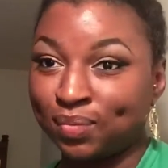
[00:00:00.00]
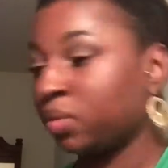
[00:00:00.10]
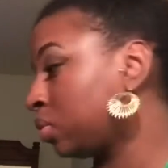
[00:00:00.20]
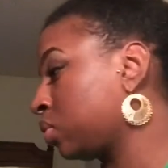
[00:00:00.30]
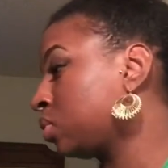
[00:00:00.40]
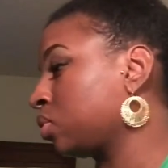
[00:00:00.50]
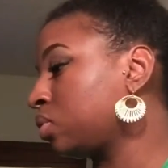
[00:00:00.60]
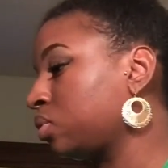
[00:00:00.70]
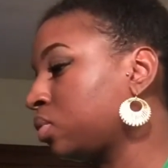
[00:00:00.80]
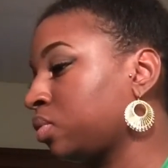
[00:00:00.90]
Alright, so
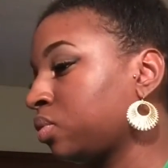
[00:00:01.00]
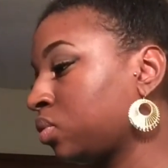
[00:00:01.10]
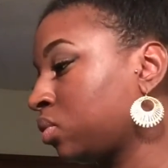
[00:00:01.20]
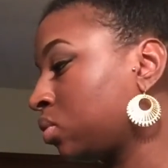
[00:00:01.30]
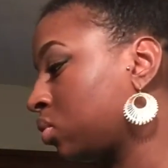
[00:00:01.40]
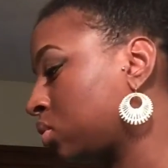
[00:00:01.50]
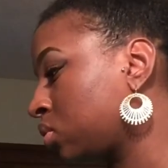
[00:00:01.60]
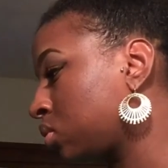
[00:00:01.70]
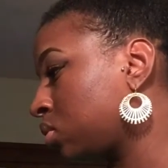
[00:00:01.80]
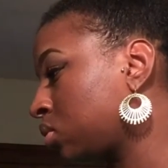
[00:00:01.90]
these are my
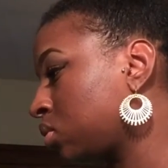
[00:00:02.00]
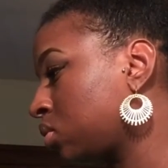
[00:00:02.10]
lashes.